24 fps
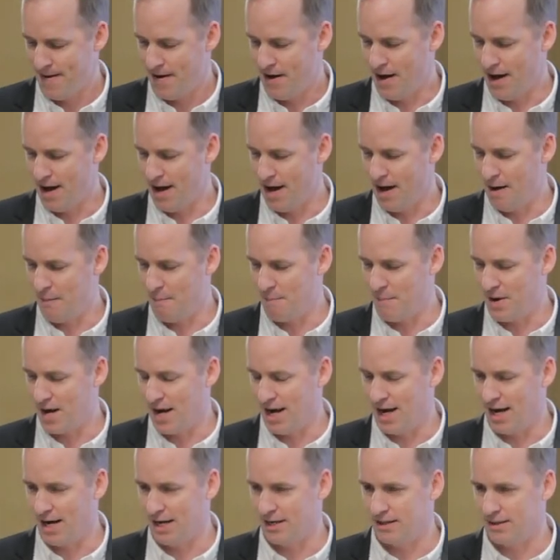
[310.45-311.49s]
Um,
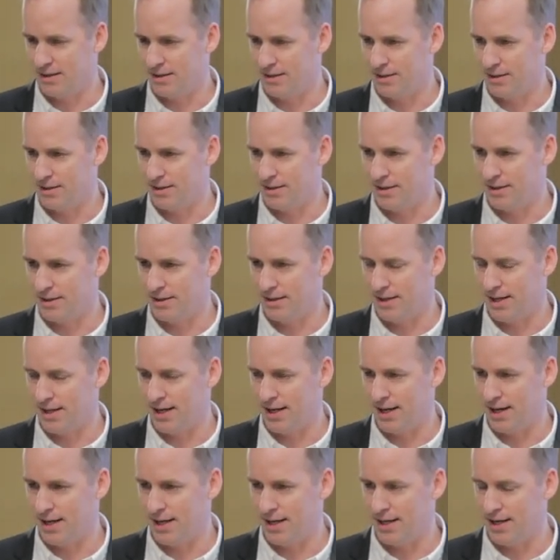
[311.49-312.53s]
and
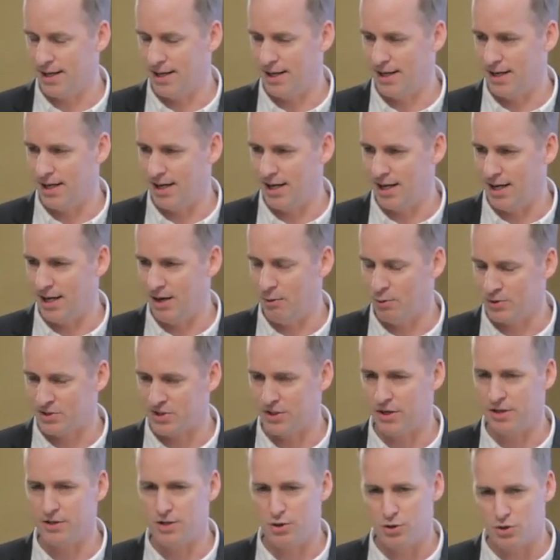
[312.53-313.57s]
it was
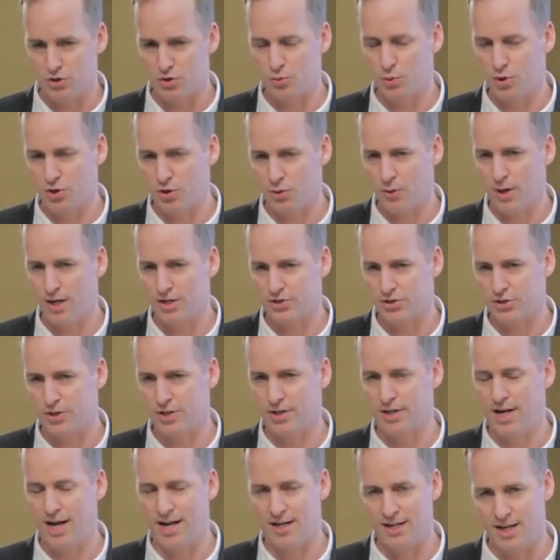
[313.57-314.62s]
an unusual
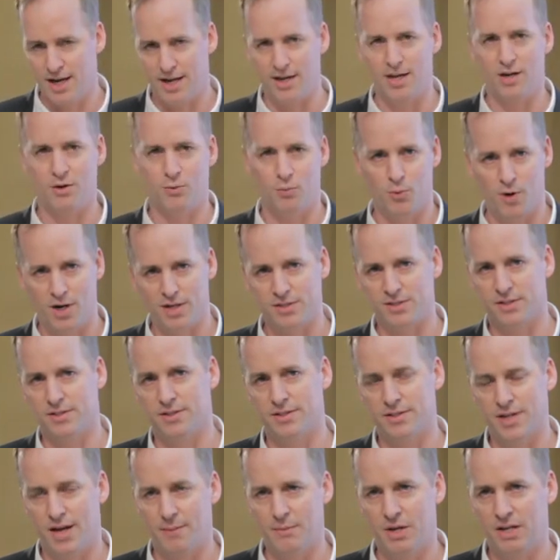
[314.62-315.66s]
question, and yet it
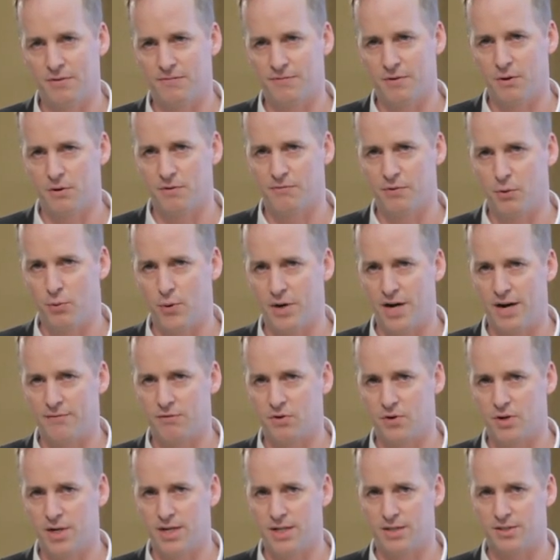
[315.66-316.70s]
wasn't. I mean, for, for
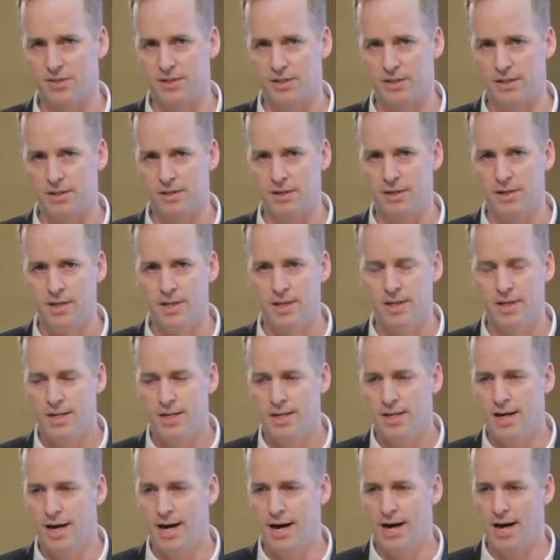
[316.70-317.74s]
whatever reason,
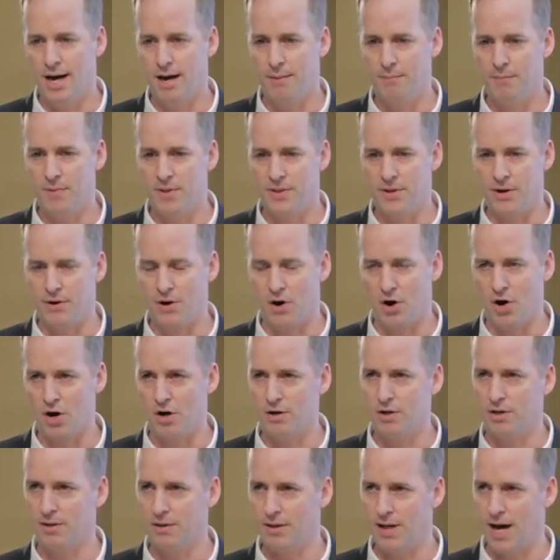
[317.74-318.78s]
um, there
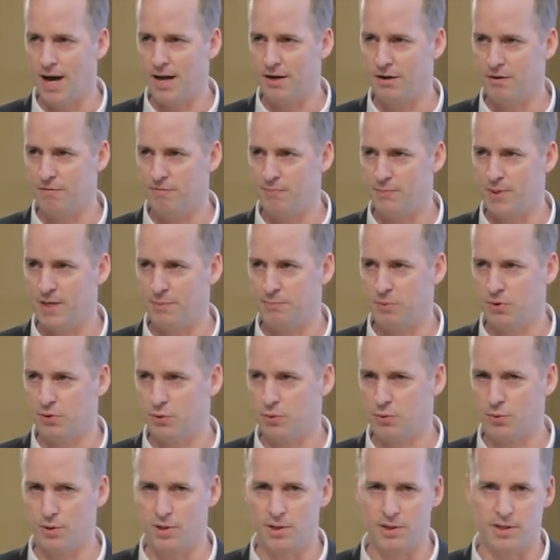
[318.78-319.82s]
aren't a lot of people
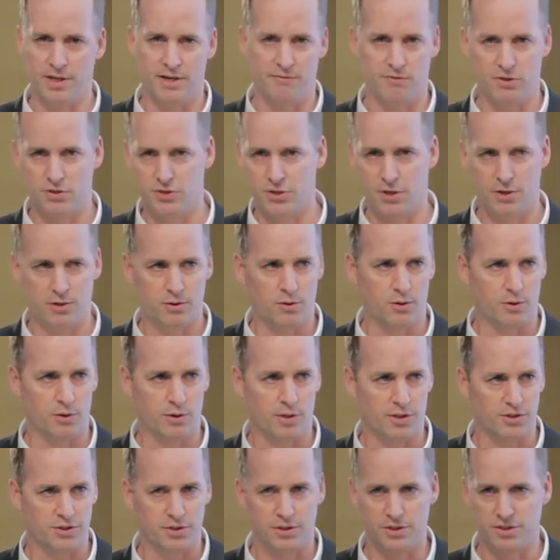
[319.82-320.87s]
who are evangelical
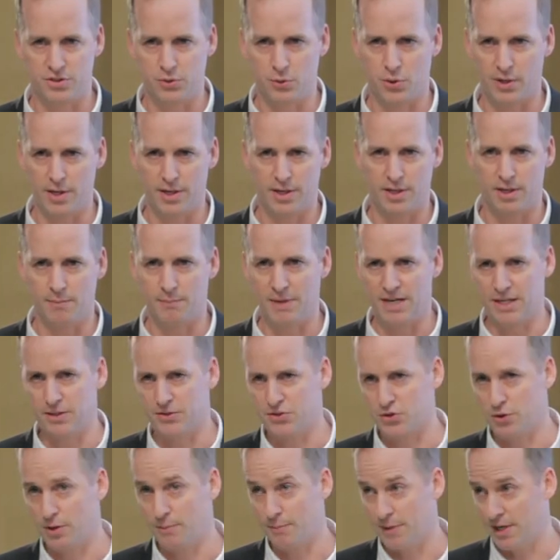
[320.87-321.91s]
Christians who are in the
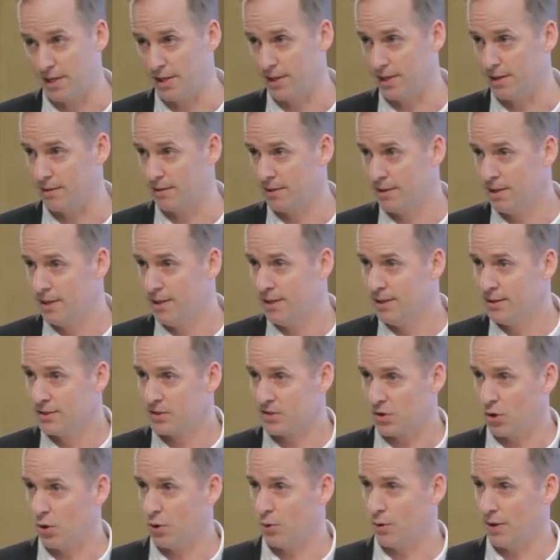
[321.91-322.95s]
mainstream media.
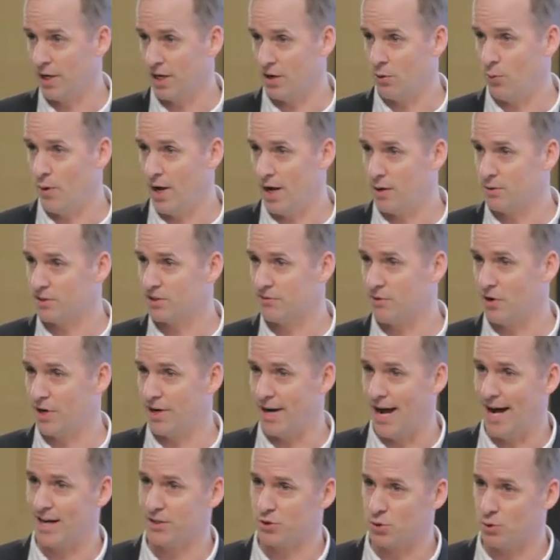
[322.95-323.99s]
So in a way, it was a very
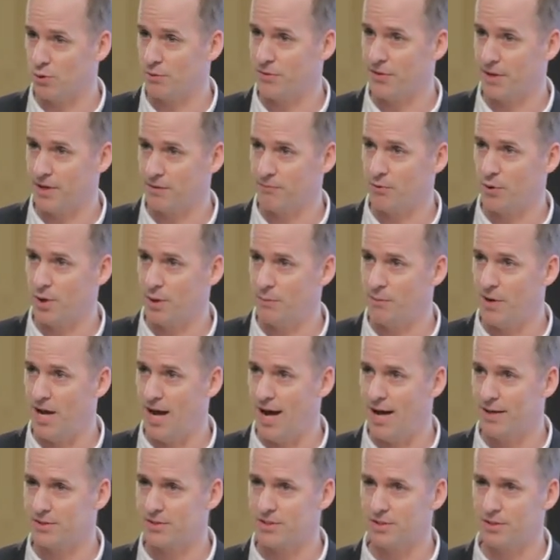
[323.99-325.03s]
natural thing for him to
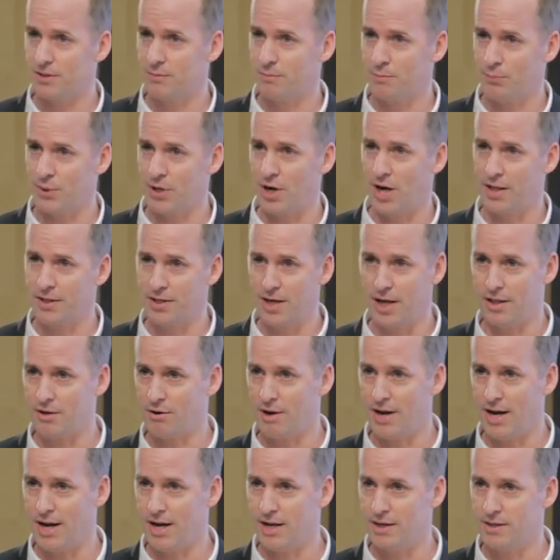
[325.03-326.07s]
ask. But on the other
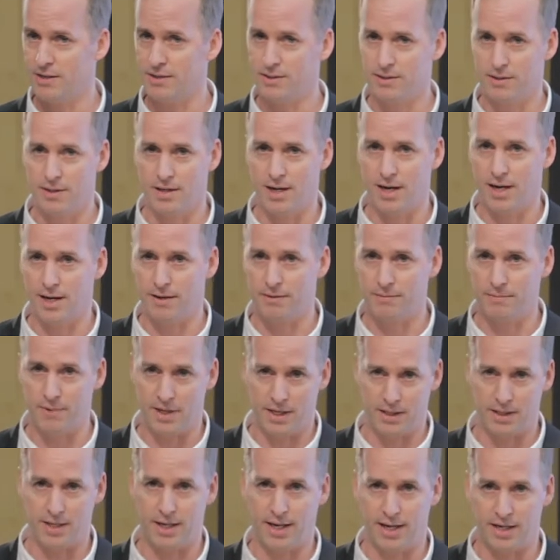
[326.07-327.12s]
hand, uh,
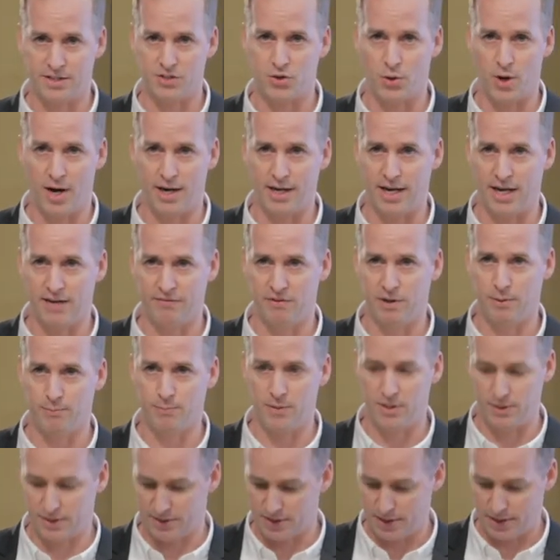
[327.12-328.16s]
and the answer I gave him
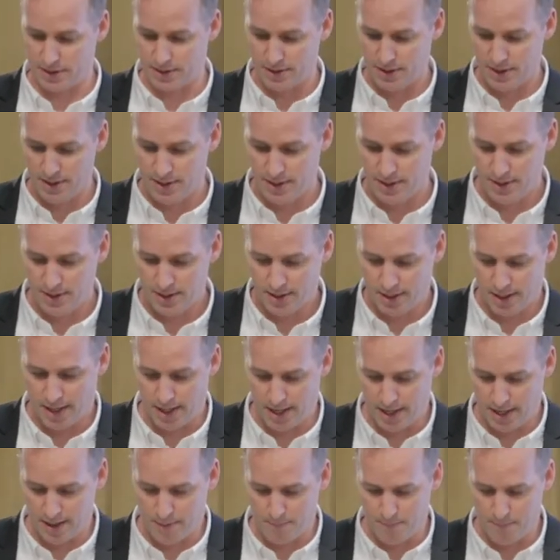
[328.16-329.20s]
is that
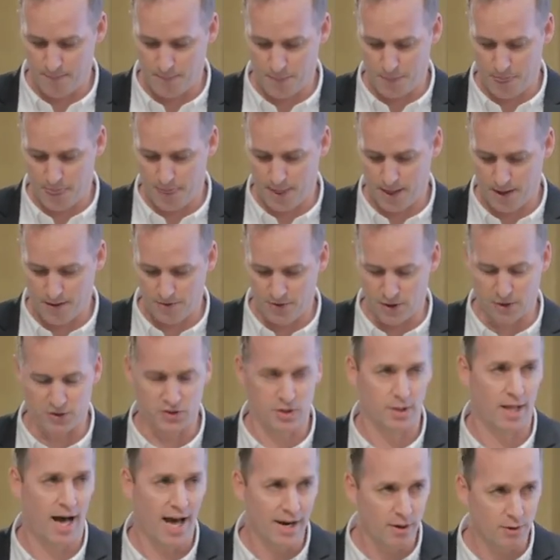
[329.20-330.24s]
um, there's a
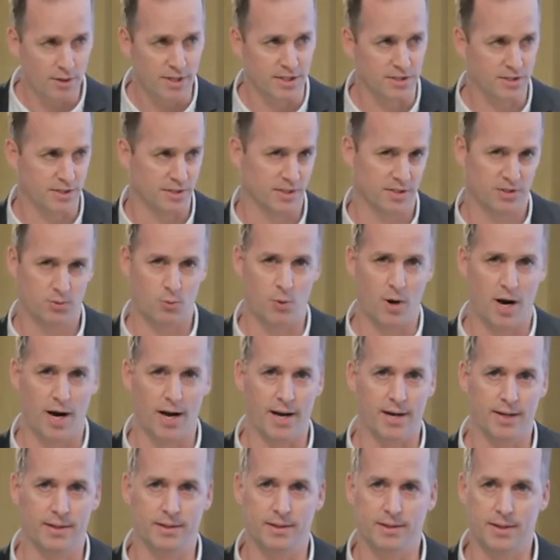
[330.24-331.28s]
lot of reasons
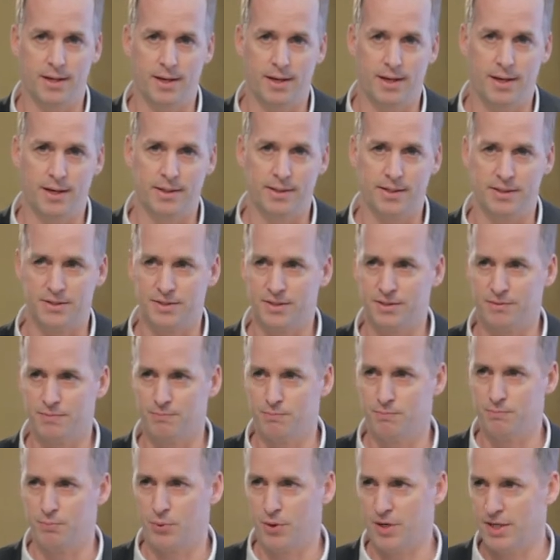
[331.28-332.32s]
why uh, it's
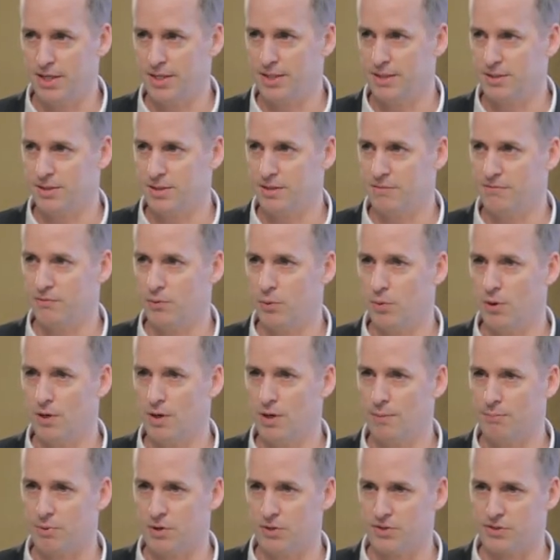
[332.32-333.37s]
pretty easy
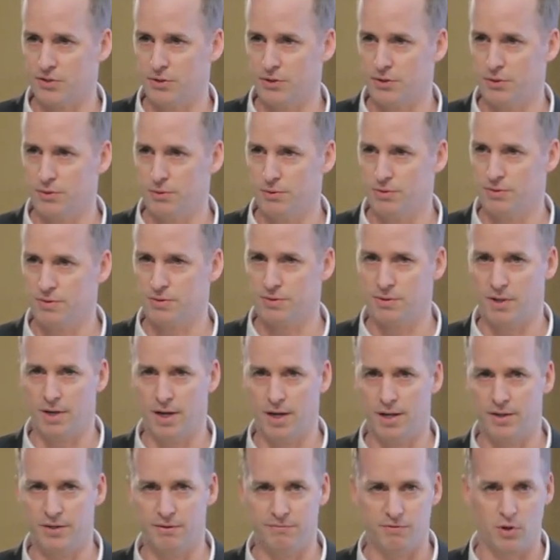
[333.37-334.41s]
for a person who's
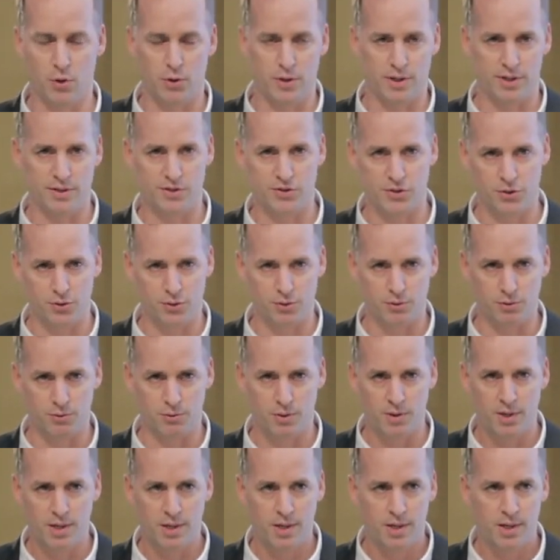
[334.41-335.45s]
uh, devoted
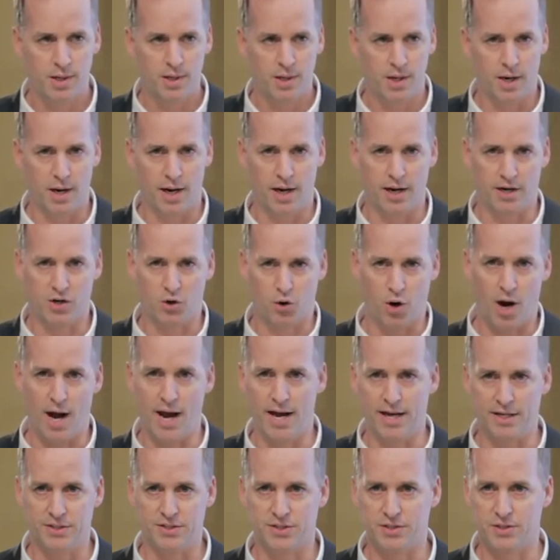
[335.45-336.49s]
to uh,
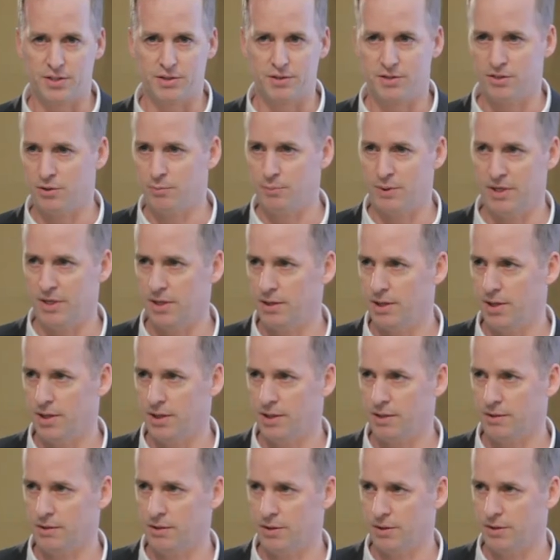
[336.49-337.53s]
Christ to be
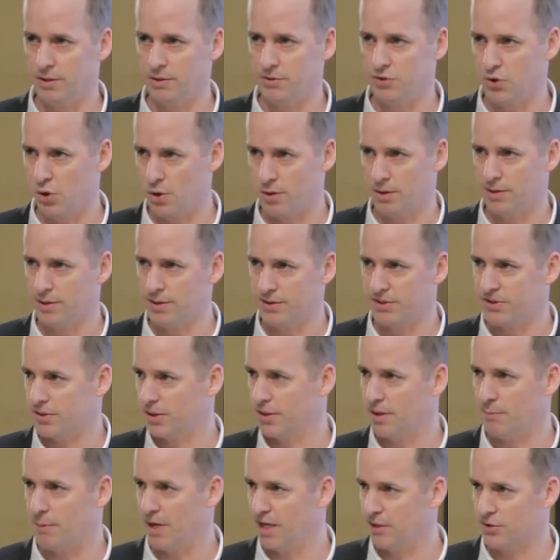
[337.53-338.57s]
a good journalist
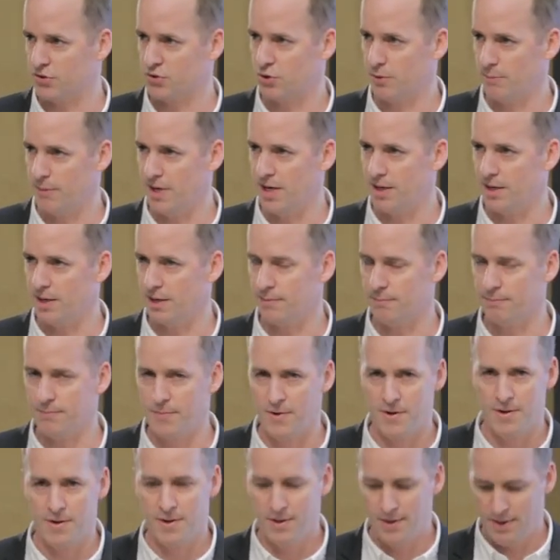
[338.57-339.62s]
in the mainstream media.
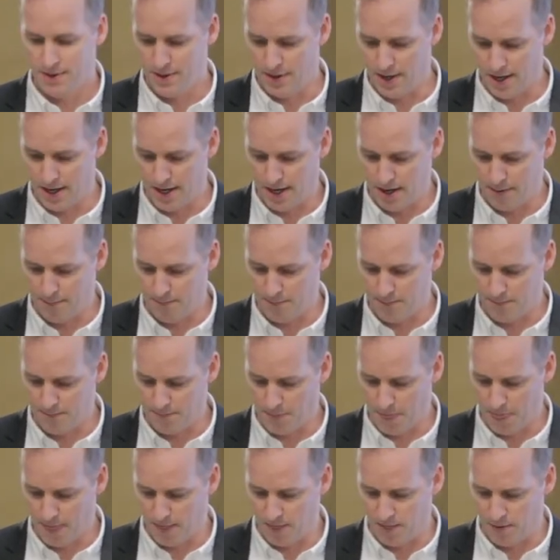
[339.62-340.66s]
Um,
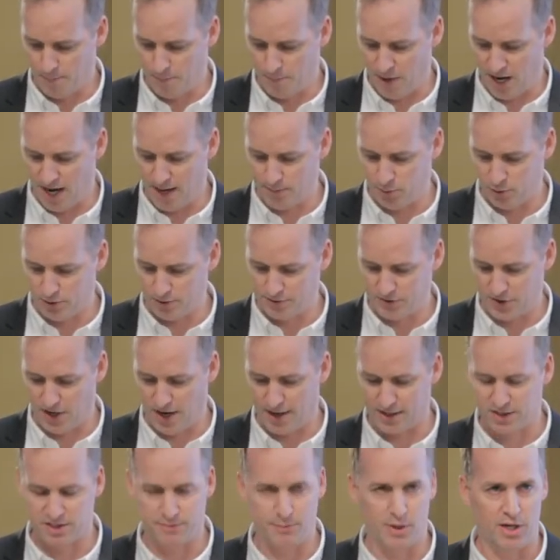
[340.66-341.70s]
the Bible
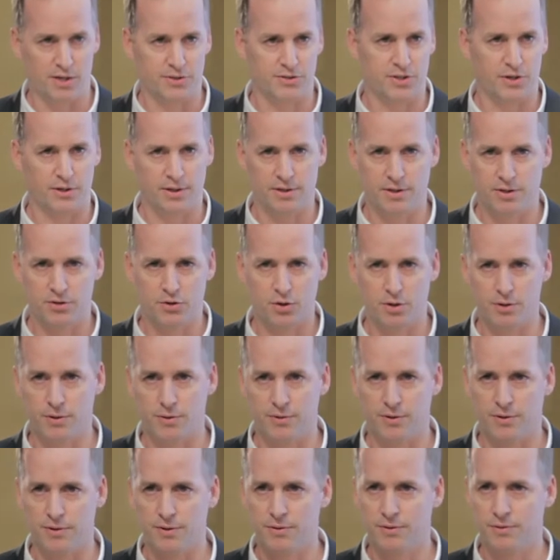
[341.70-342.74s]
talks about telling the
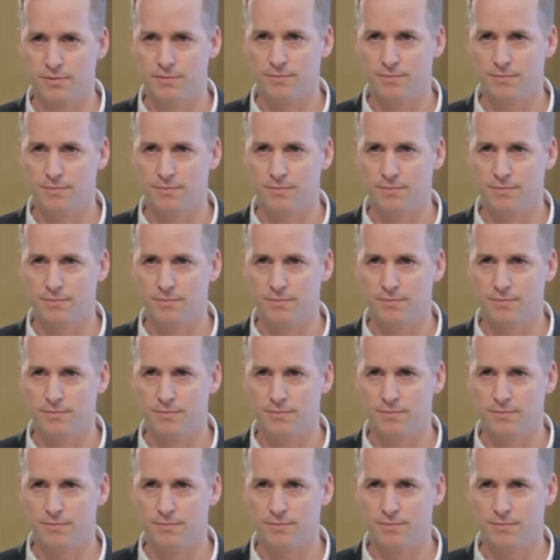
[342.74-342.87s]
truth.